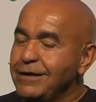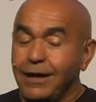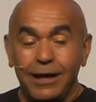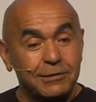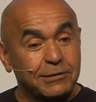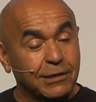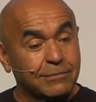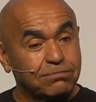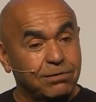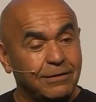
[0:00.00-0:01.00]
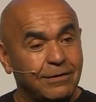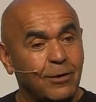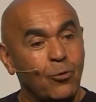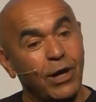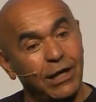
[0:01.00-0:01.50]
I said,
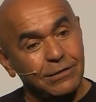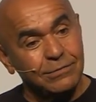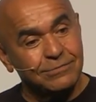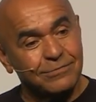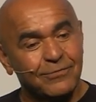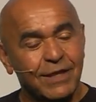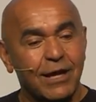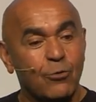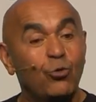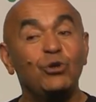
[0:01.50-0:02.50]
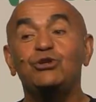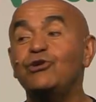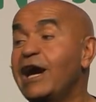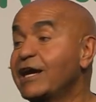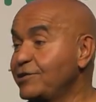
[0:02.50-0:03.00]
well, would you
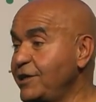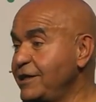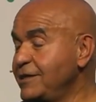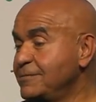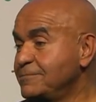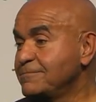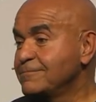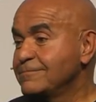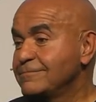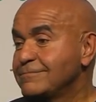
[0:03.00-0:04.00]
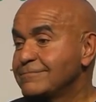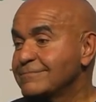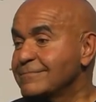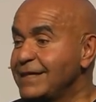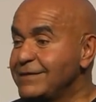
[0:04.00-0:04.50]
agree
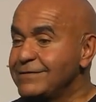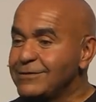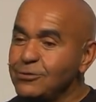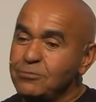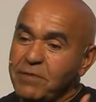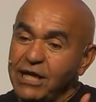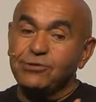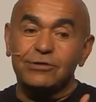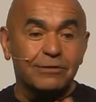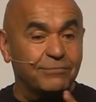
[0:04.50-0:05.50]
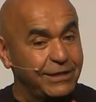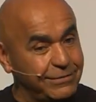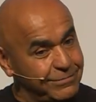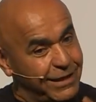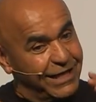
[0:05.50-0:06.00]
to mentor me
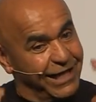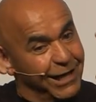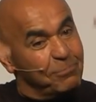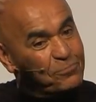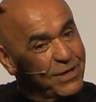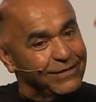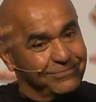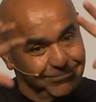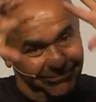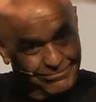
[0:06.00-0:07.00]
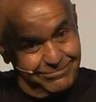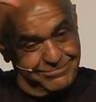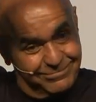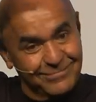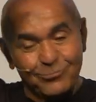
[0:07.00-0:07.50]
and help me
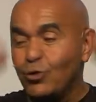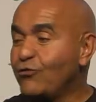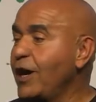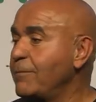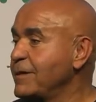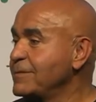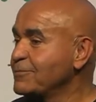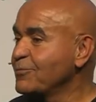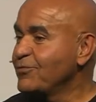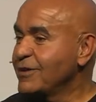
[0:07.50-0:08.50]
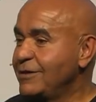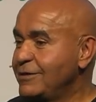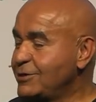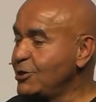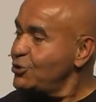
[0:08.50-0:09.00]
move up?
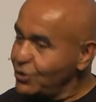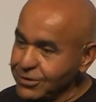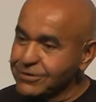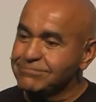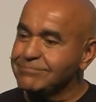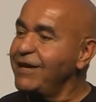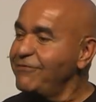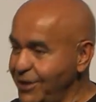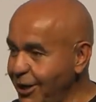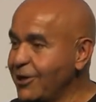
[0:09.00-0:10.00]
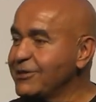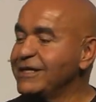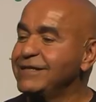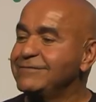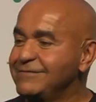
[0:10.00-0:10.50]
He said, sure, every now and
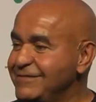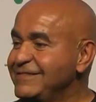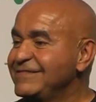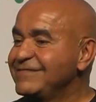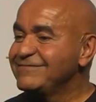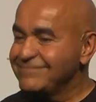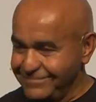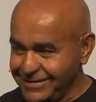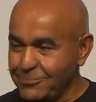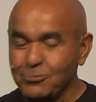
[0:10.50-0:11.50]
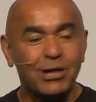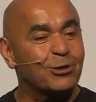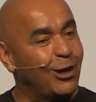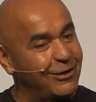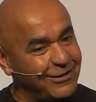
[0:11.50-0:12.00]
then, give me a
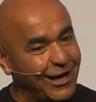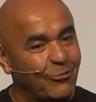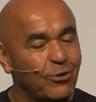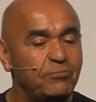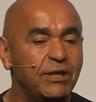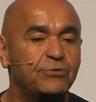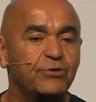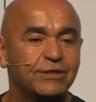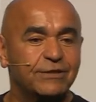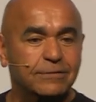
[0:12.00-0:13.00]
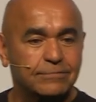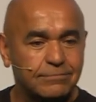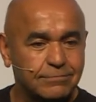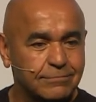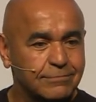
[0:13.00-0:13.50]
call, I will meet with you.
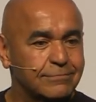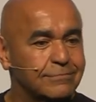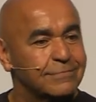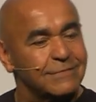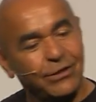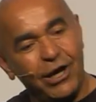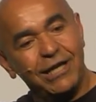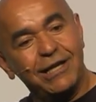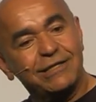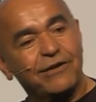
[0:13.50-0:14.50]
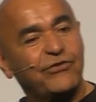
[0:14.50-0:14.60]
So I let a